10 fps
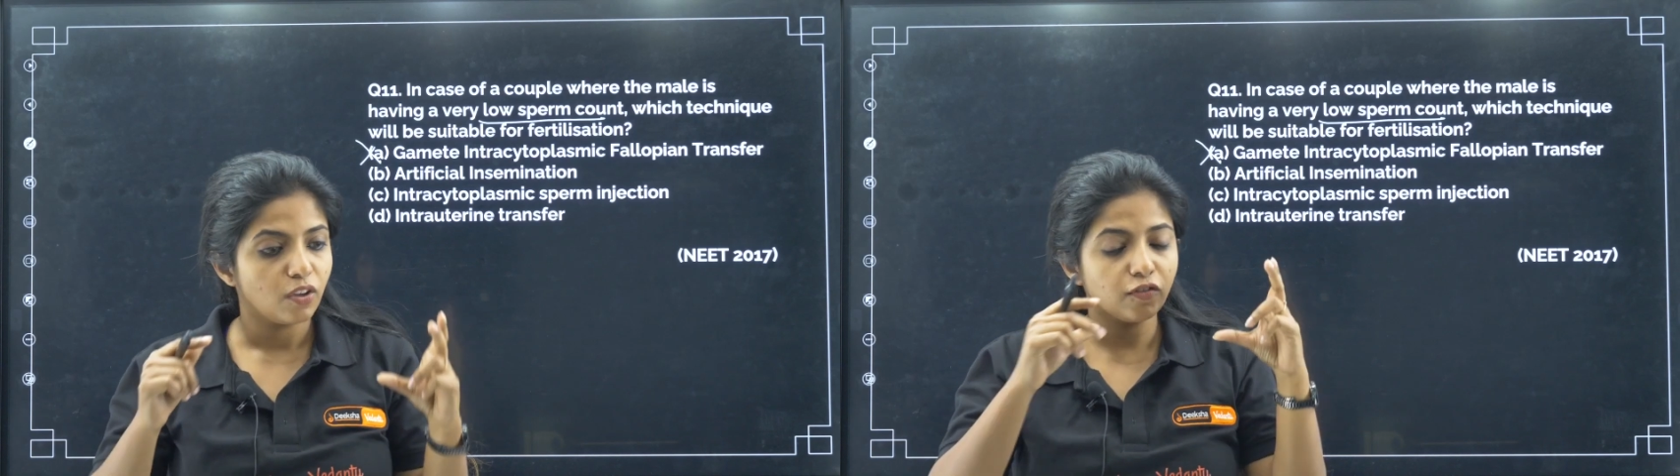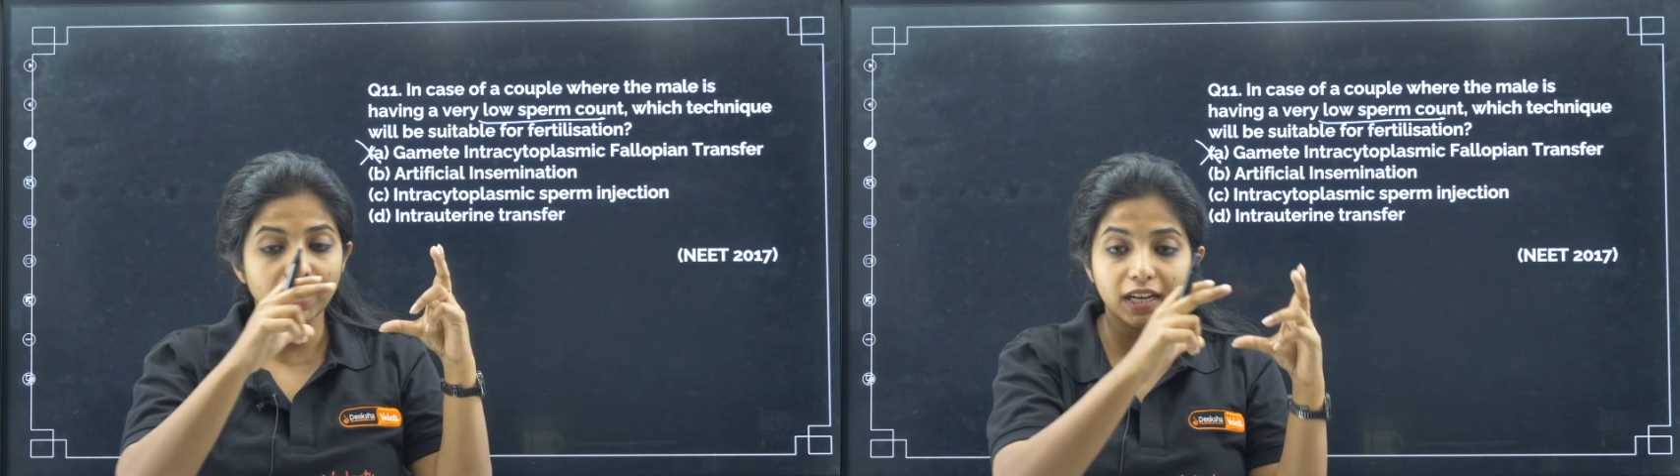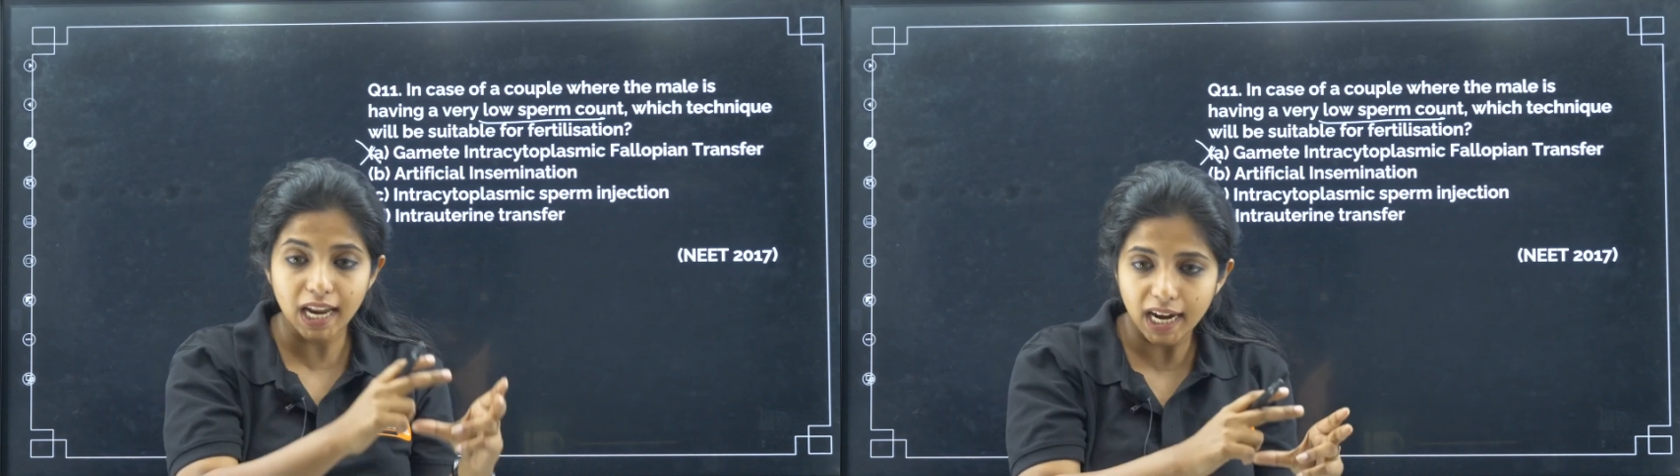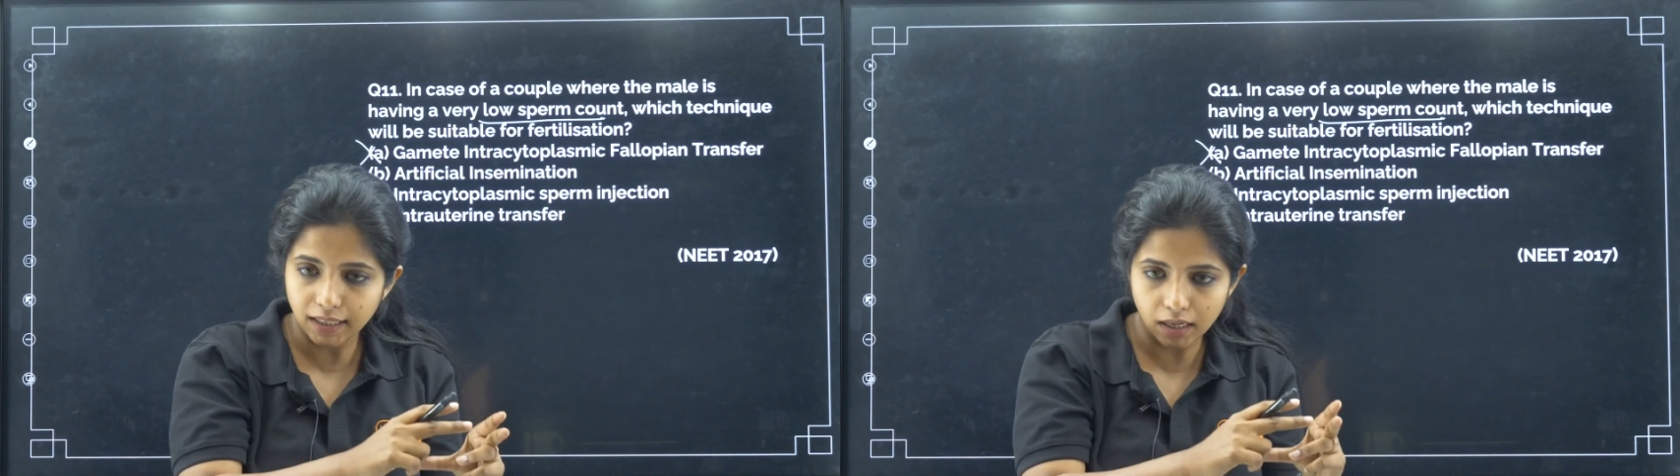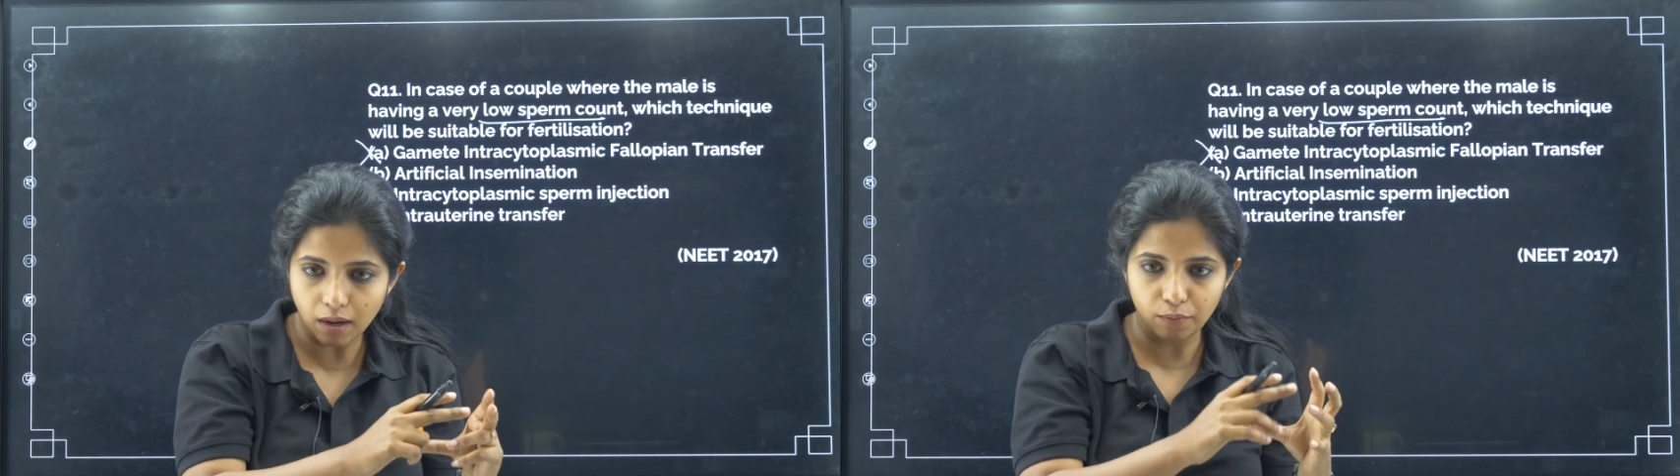We
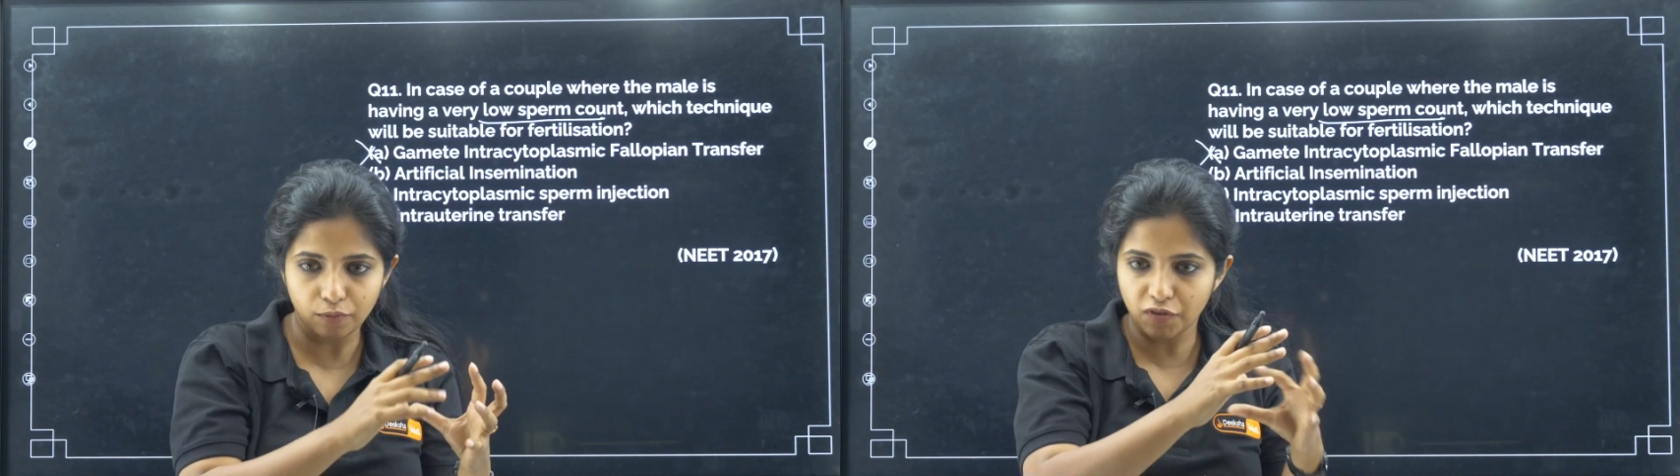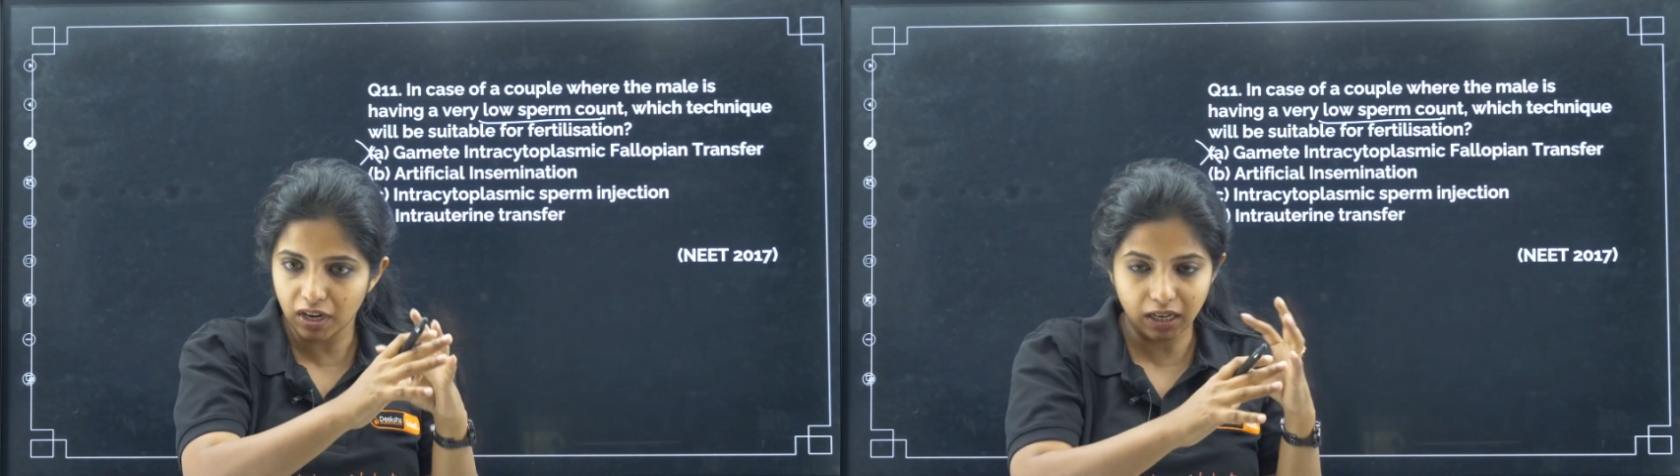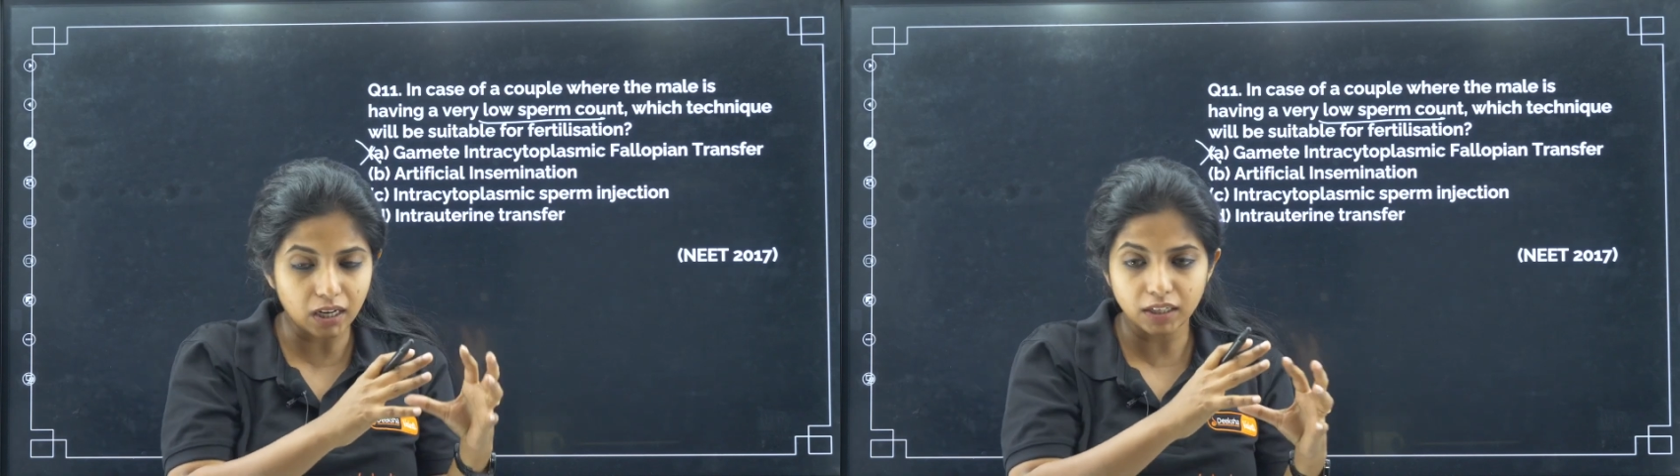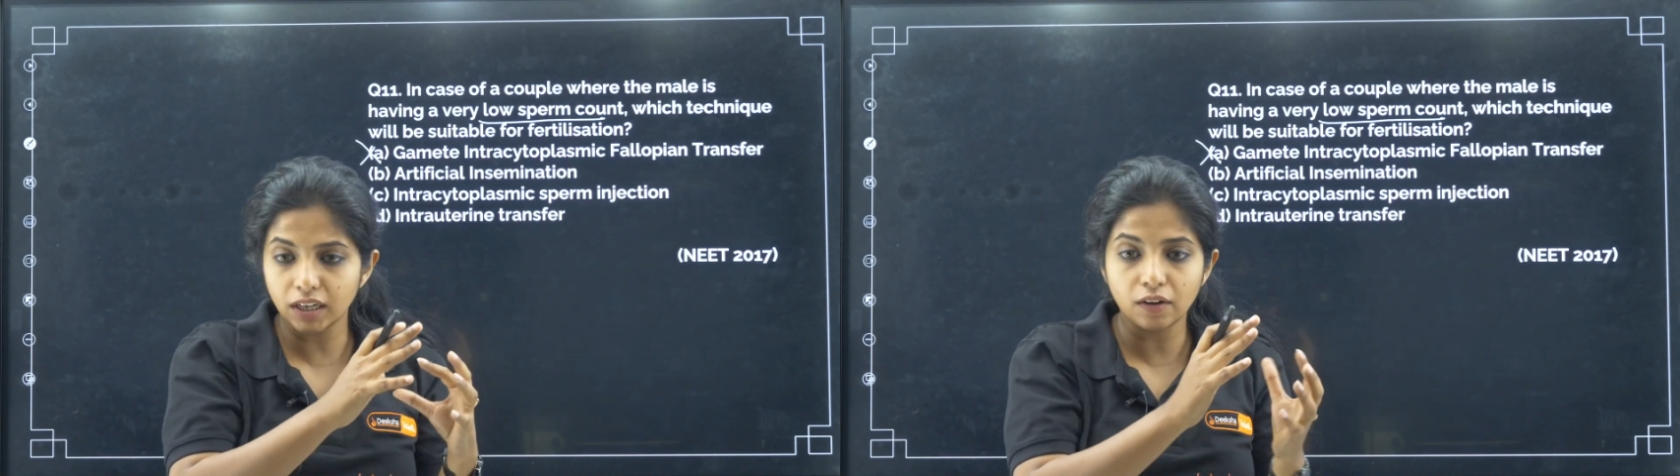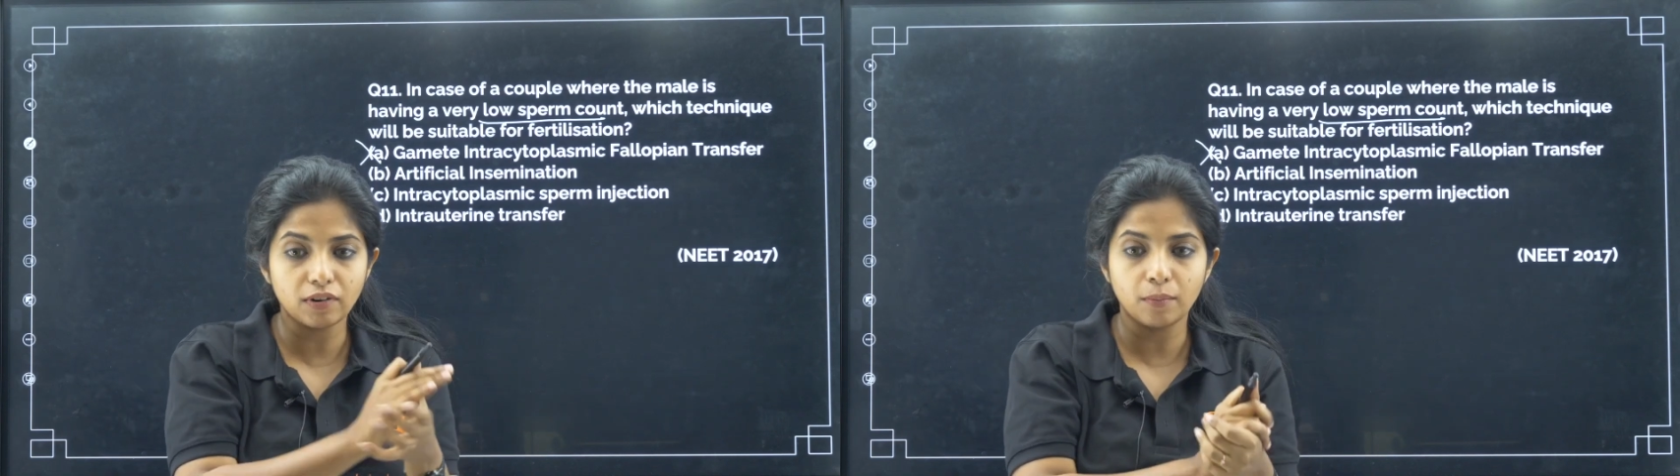collect enough